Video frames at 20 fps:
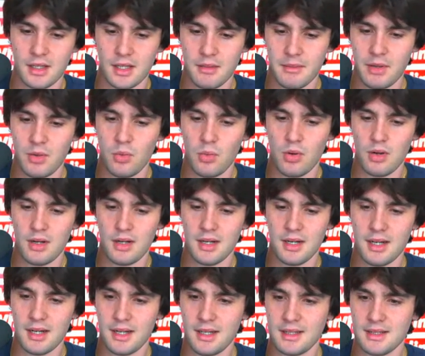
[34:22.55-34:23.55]
Give me
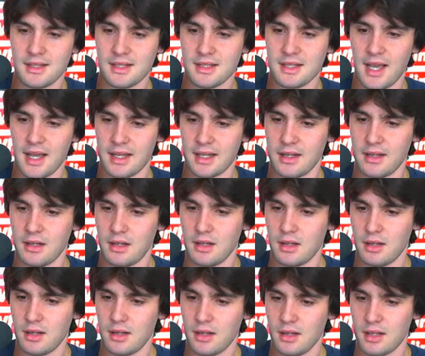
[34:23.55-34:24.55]
1 second.
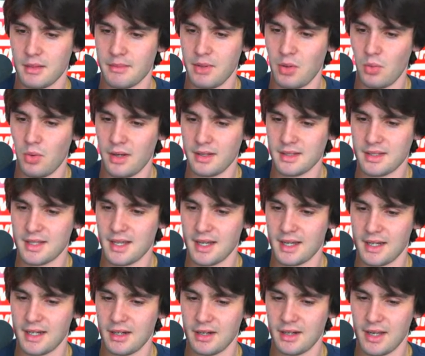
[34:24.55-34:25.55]
Give me 1
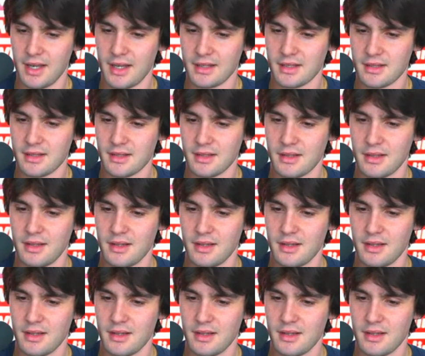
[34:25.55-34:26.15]
second here, guys.